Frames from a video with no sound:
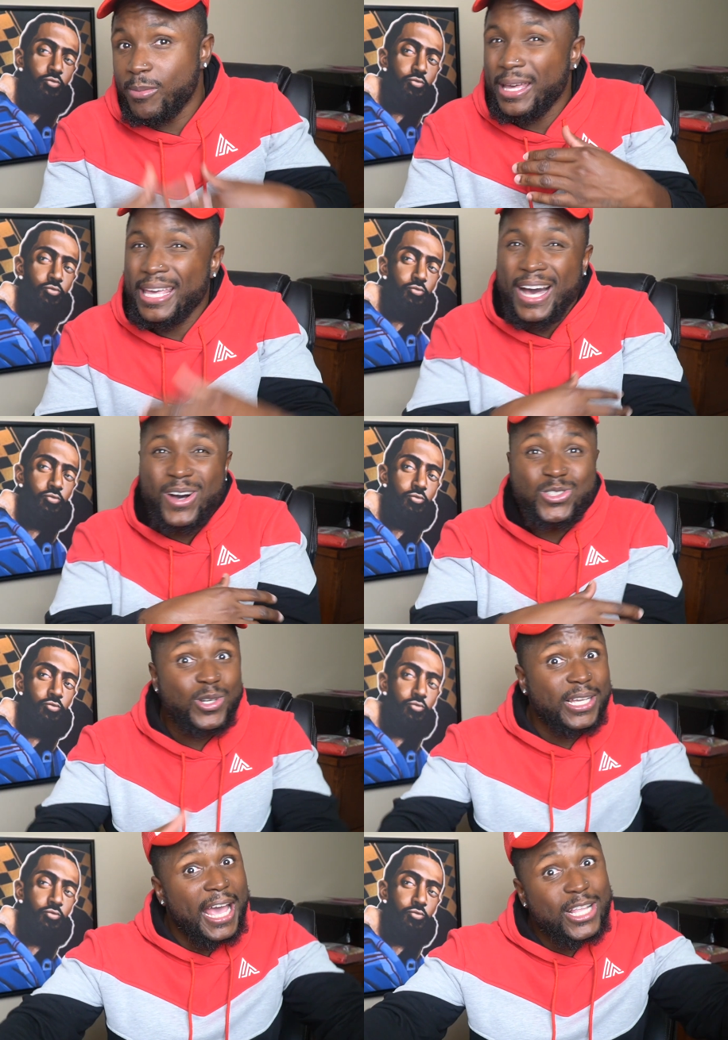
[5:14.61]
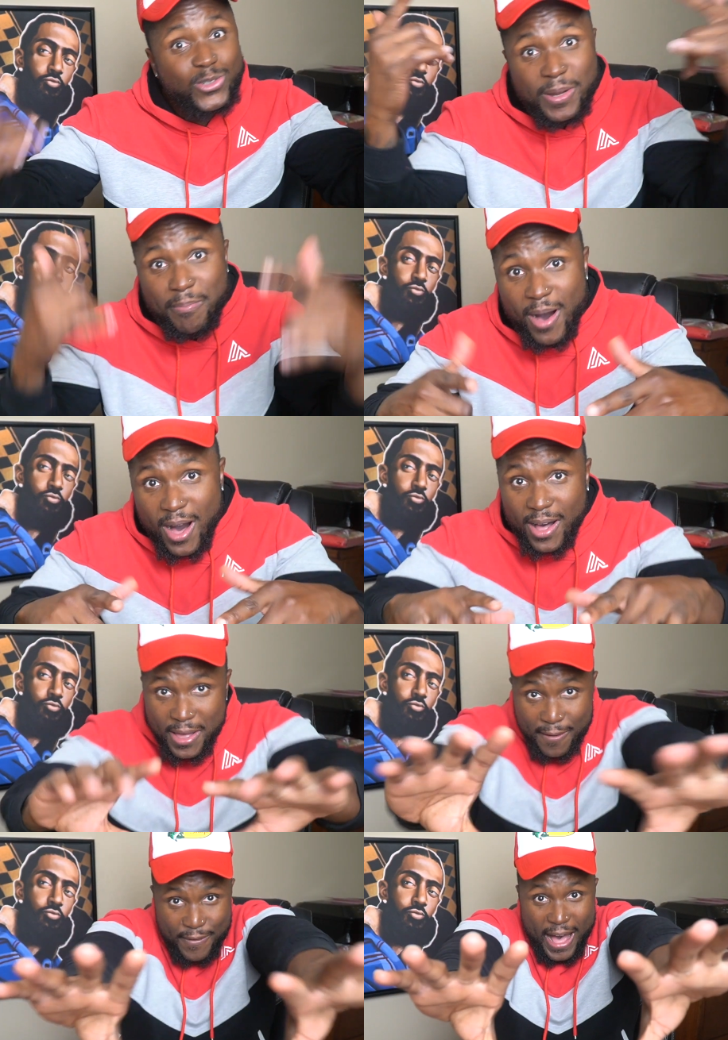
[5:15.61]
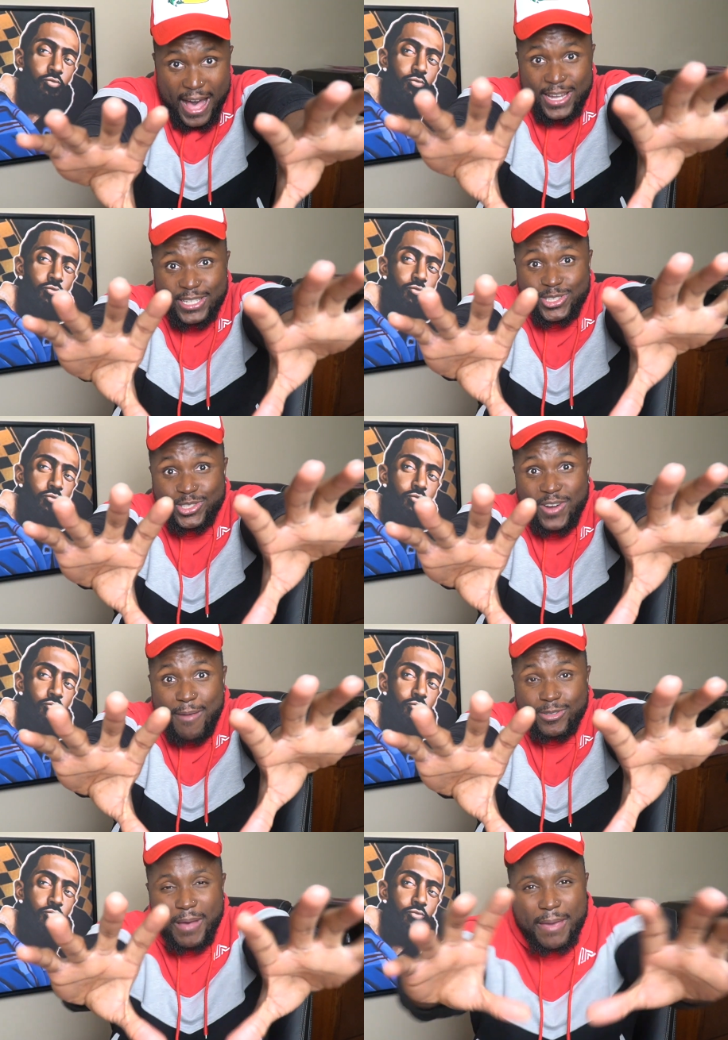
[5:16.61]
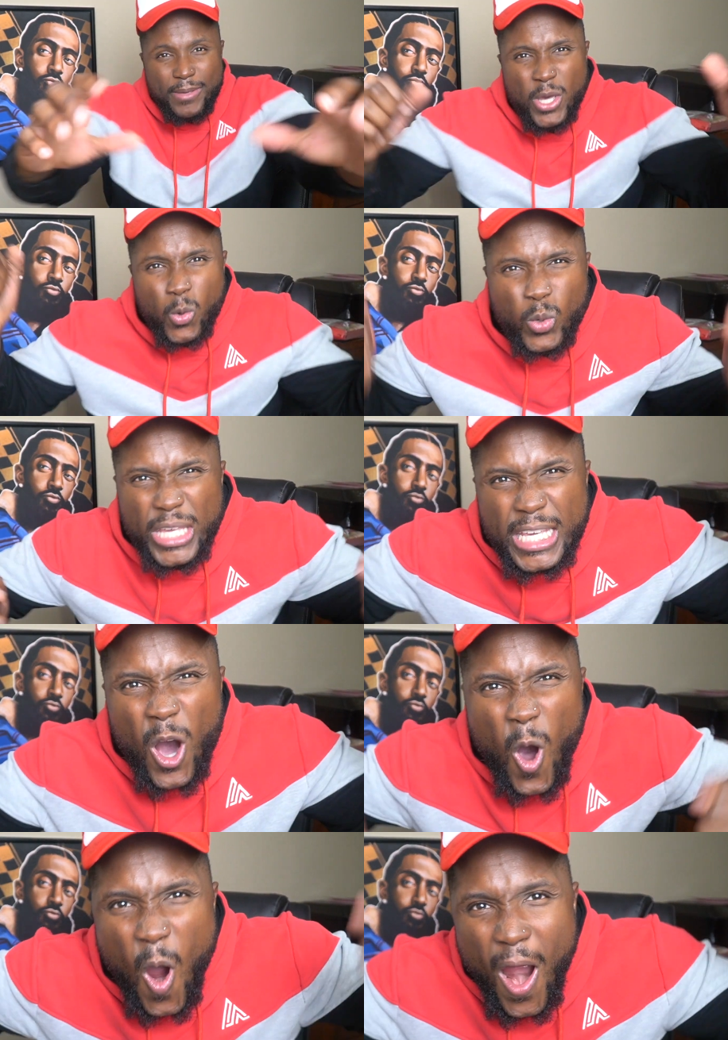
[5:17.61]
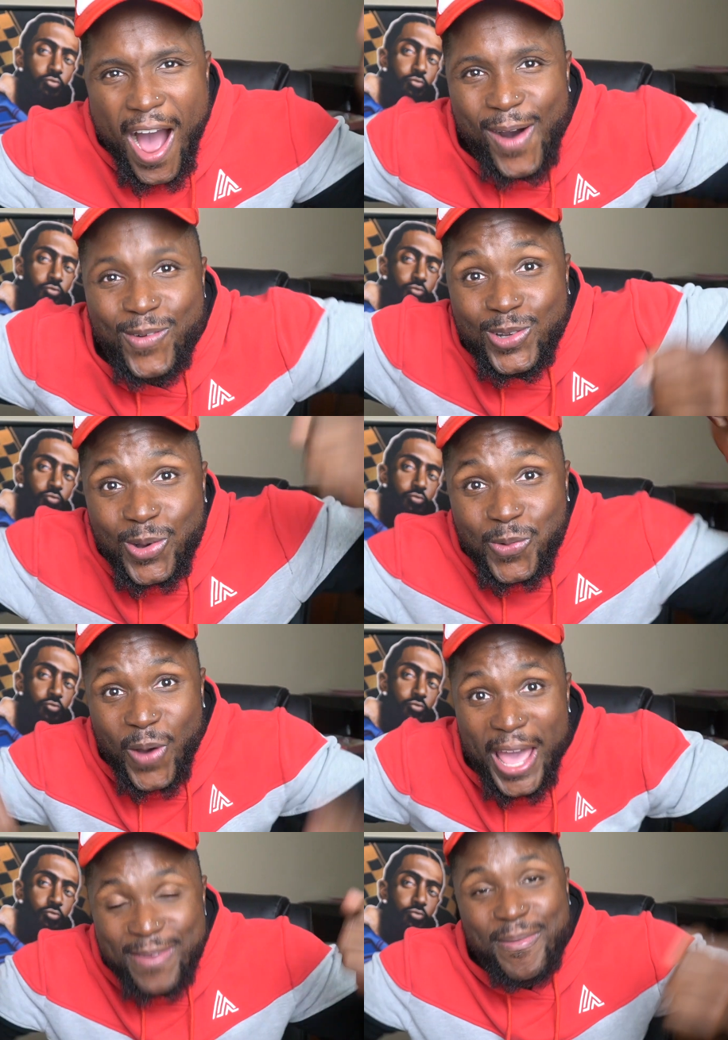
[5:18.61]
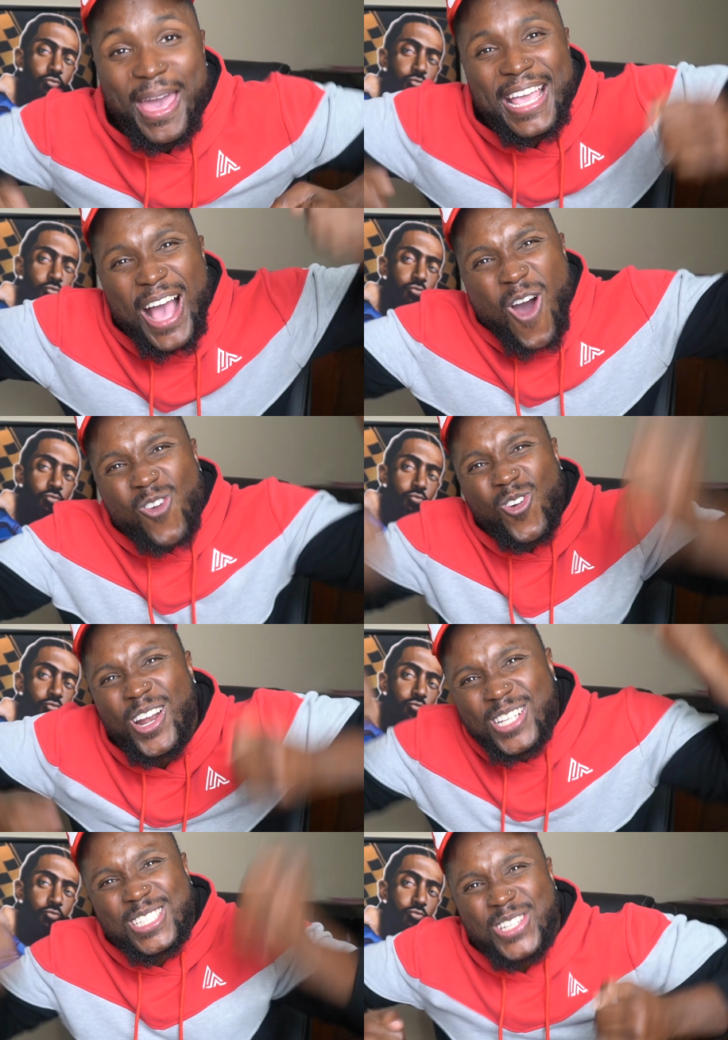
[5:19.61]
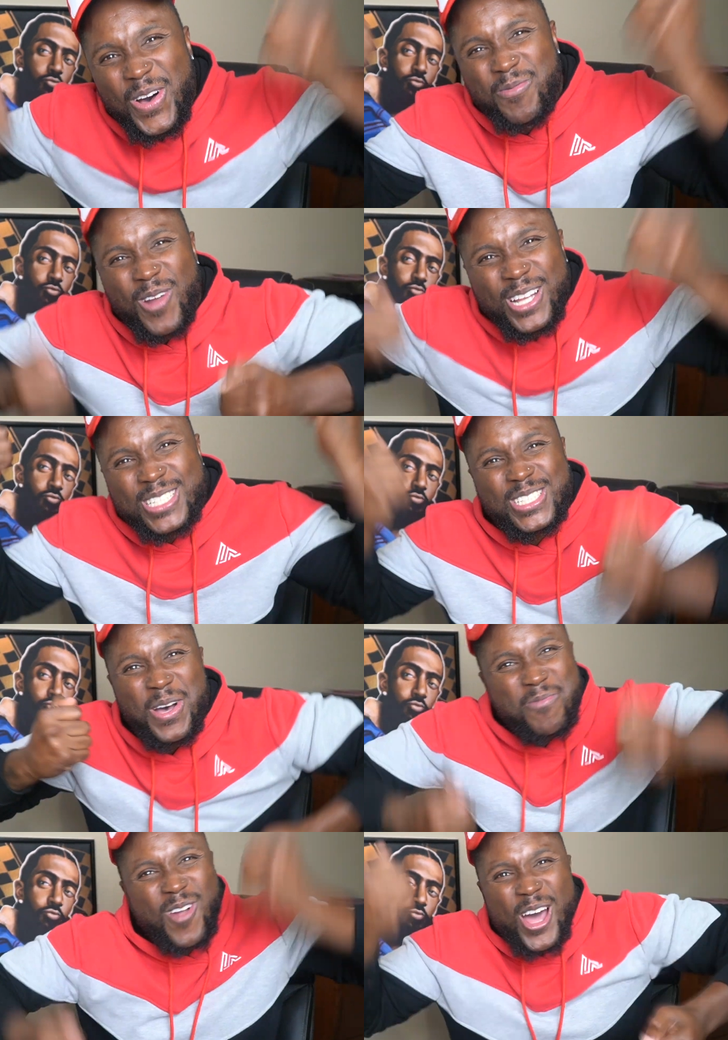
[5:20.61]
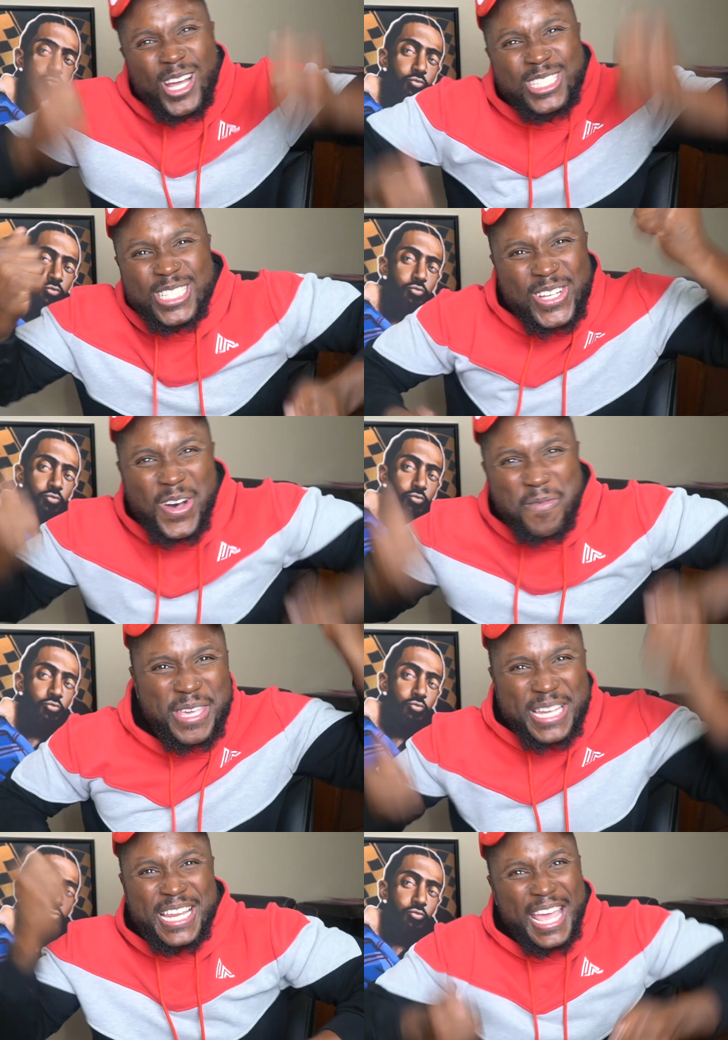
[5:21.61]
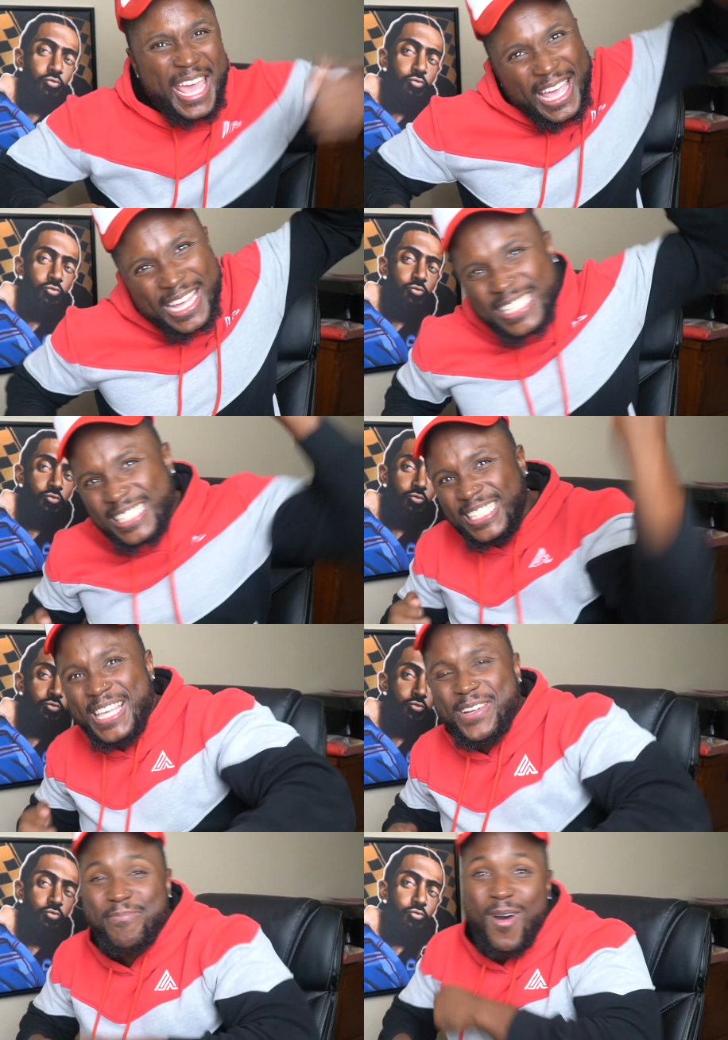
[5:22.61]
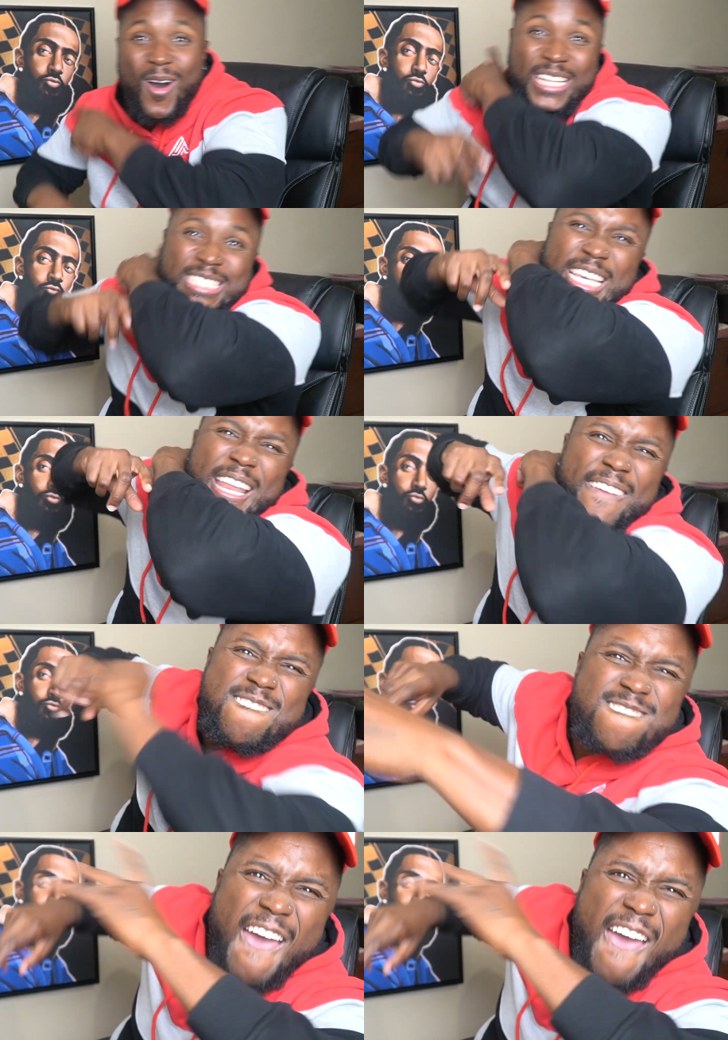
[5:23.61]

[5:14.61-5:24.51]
Speaker 1: bell, hit all, join the gang, join the mob. 500 subscribers, baby. We are on the way, man. Y'all run us up, run us up, run us up. You dig? See you tomorrow. Let's get it.